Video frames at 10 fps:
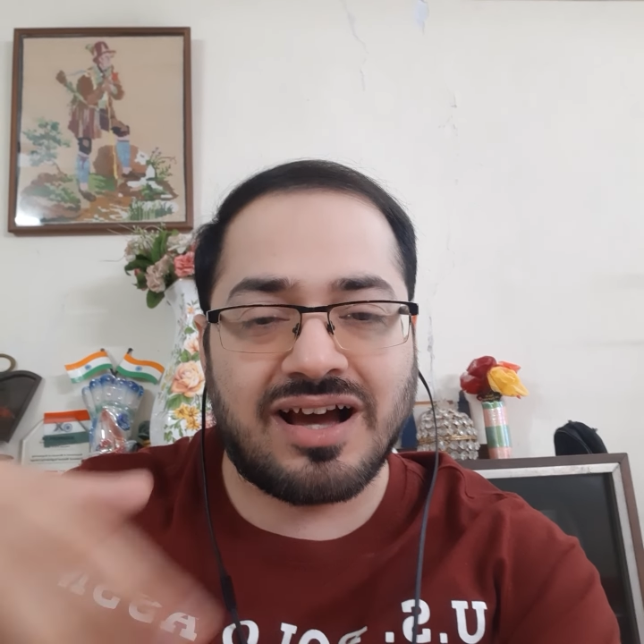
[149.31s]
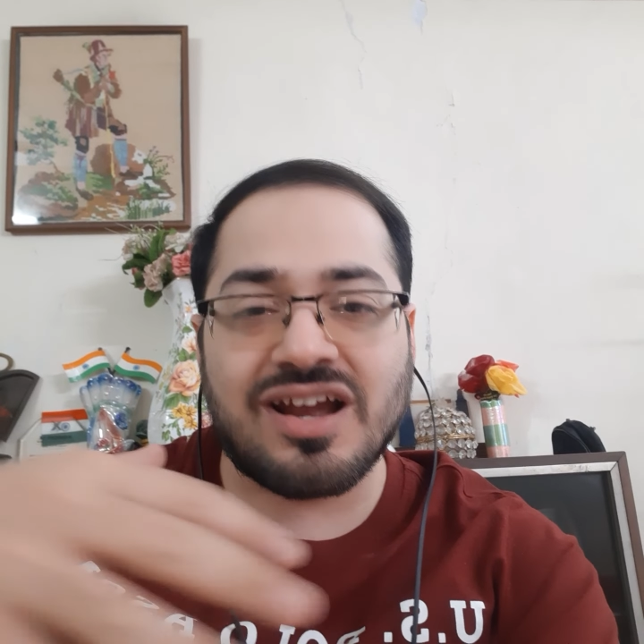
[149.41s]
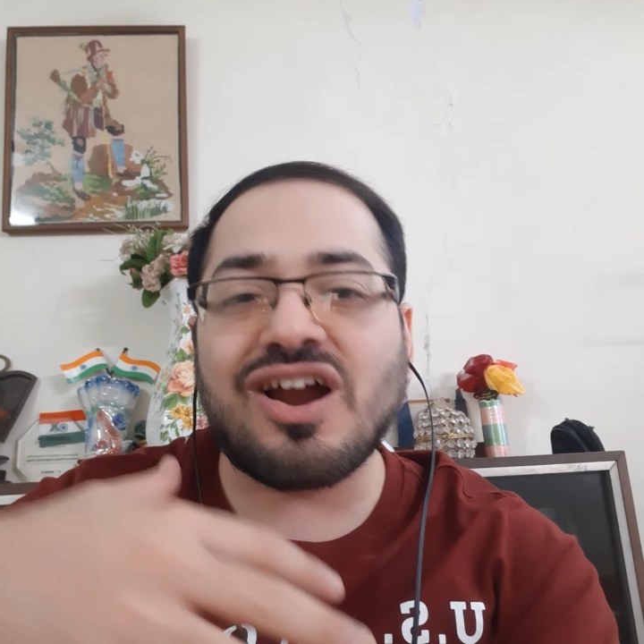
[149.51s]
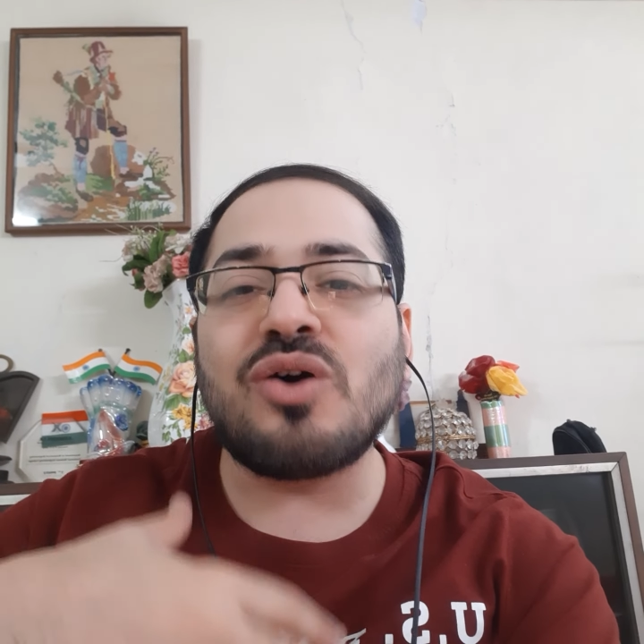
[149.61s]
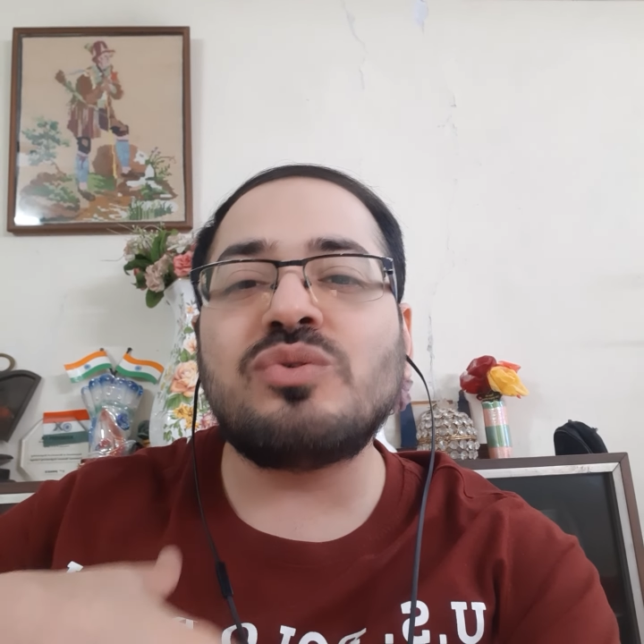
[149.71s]

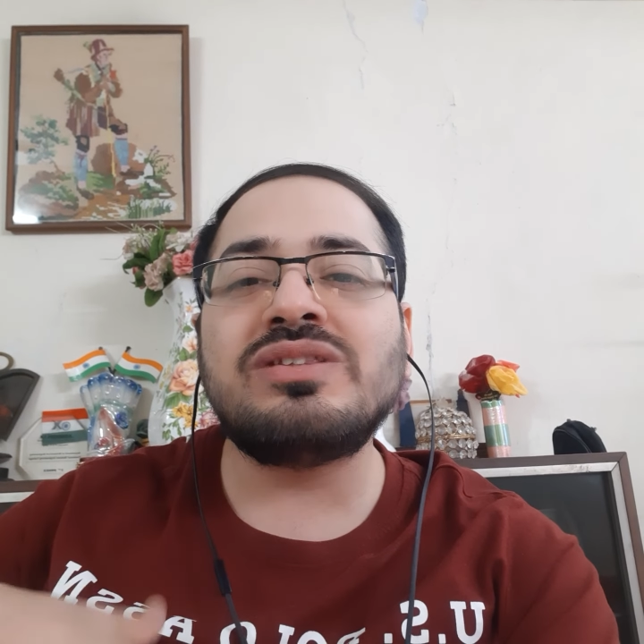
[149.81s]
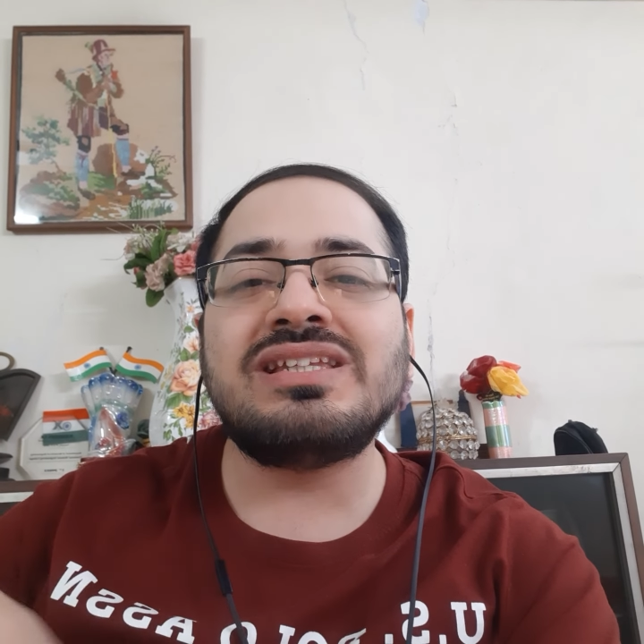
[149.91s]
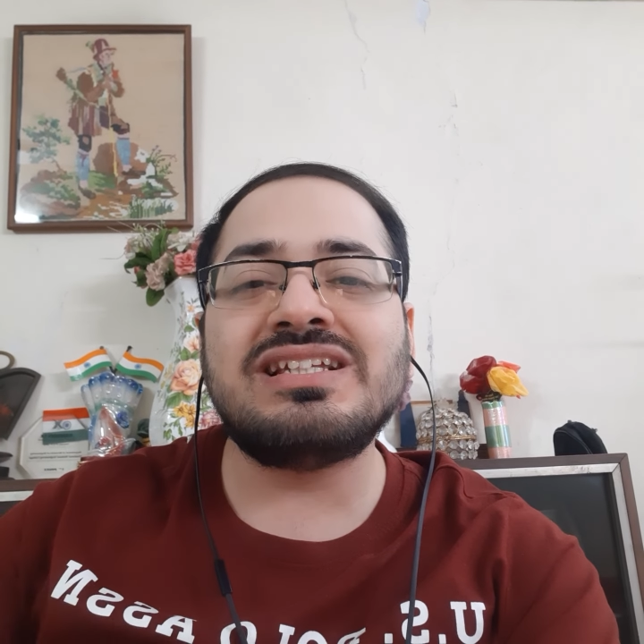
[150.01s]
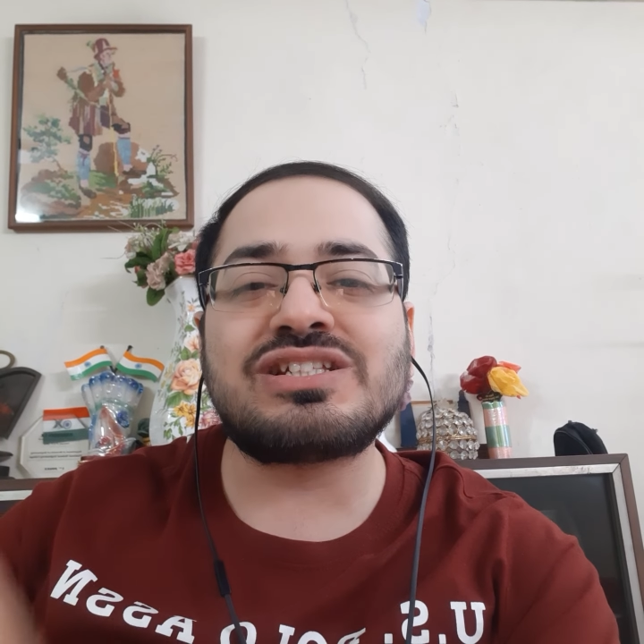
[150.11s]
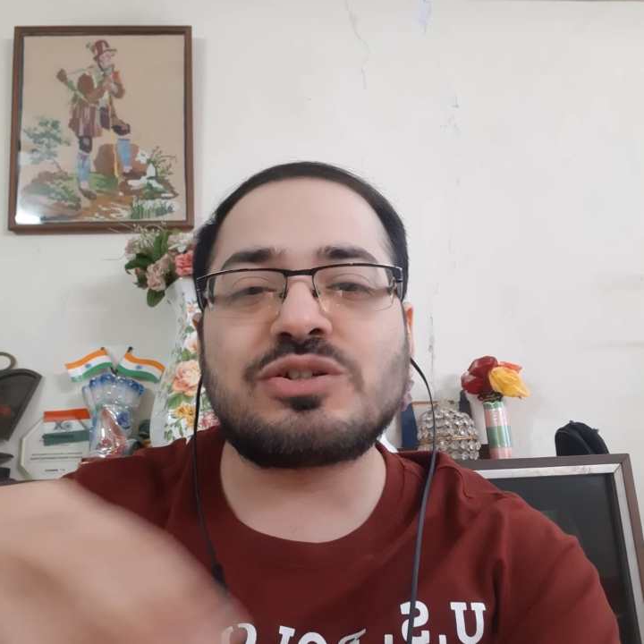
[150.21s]
around
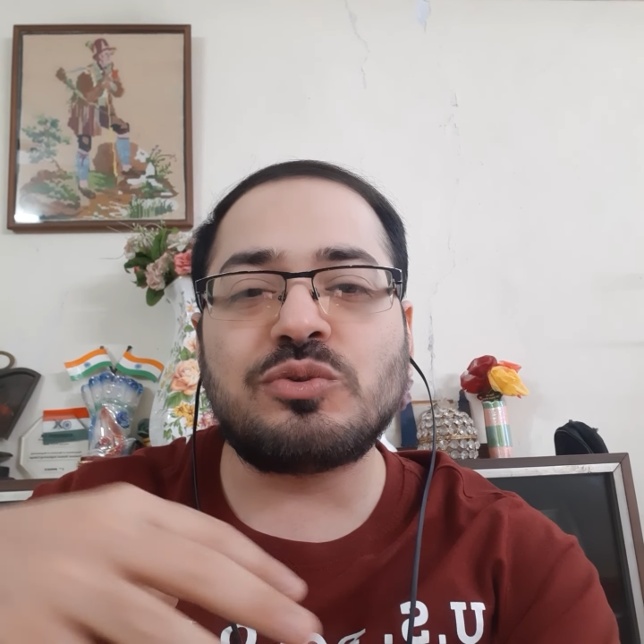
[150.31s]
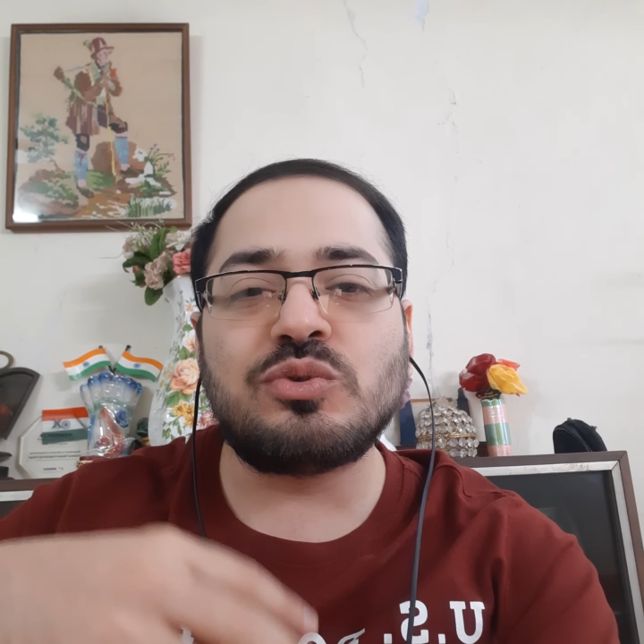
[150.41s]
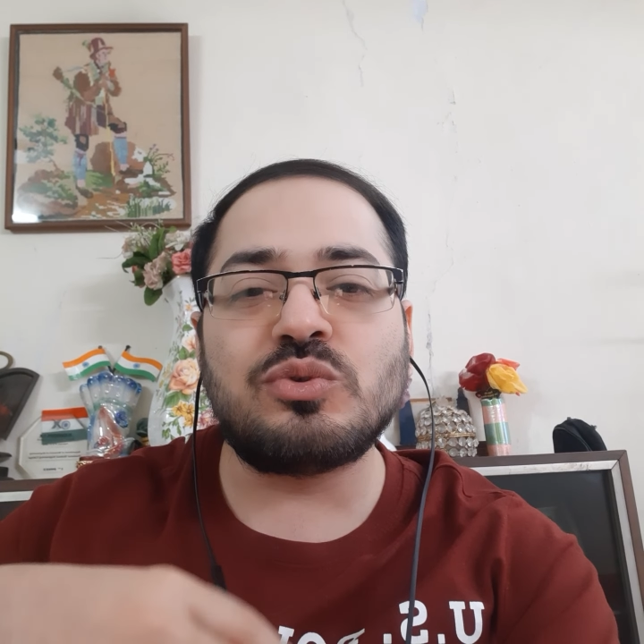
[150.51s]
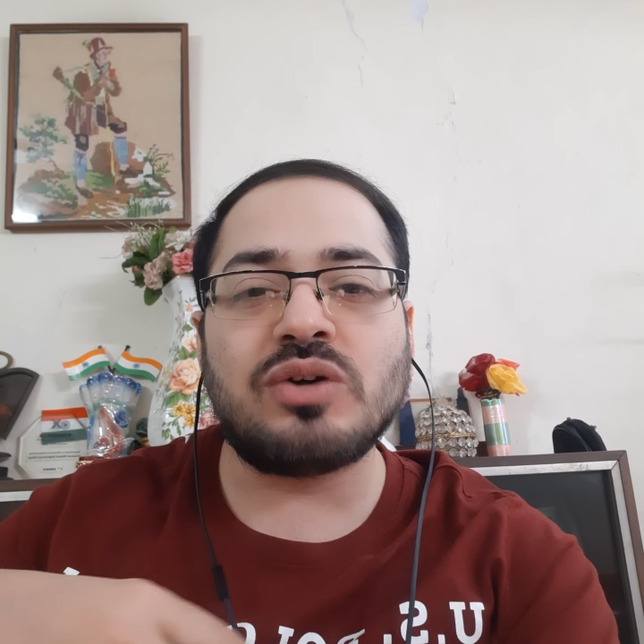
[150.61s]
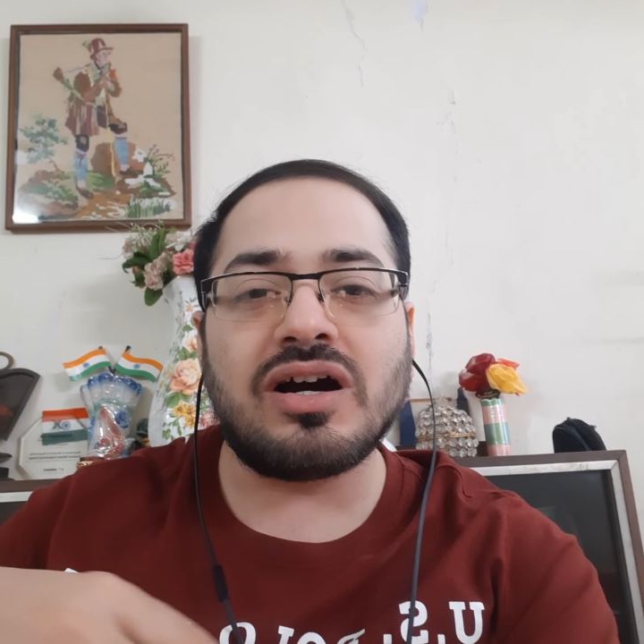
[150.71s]
these two